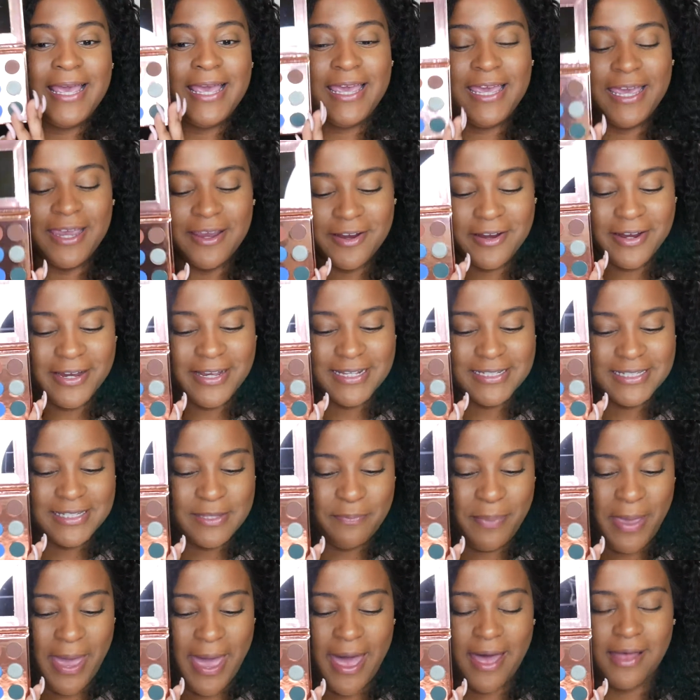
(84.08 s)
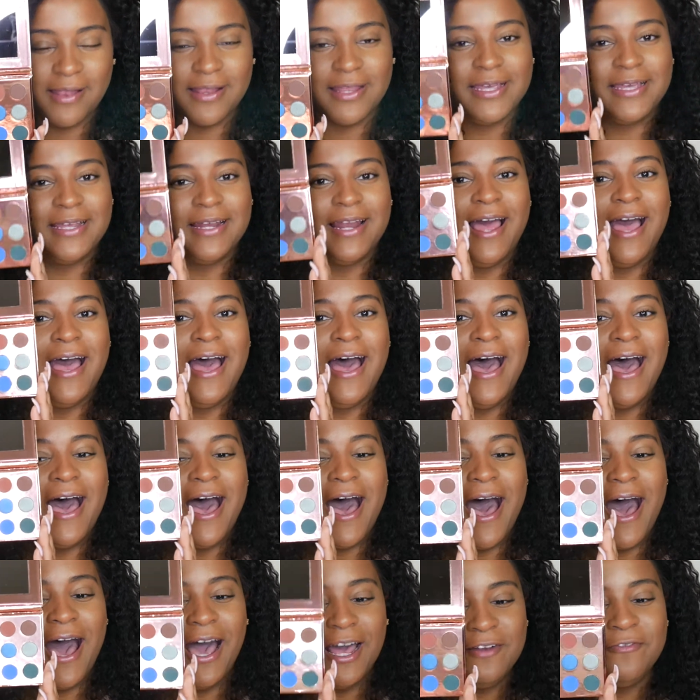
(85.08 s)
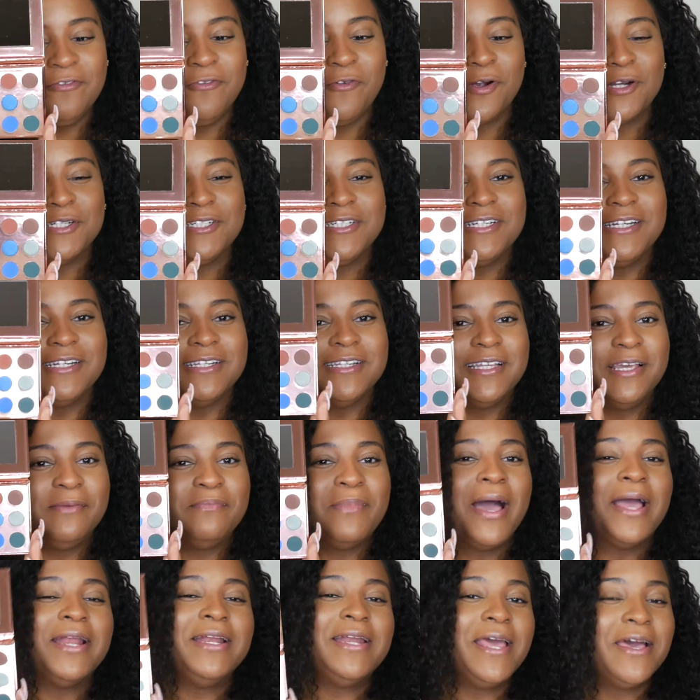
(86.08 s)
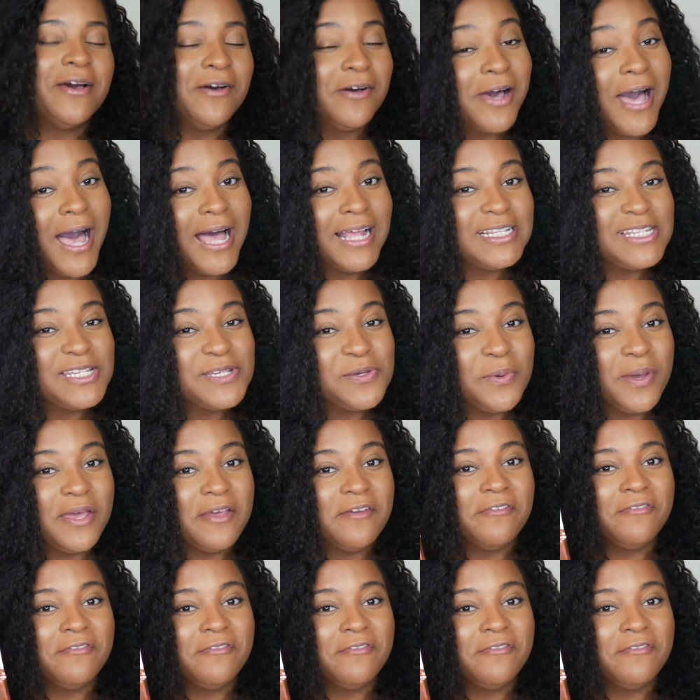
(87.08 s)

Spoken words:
Here is the palette. Unfortunately, my nail got to it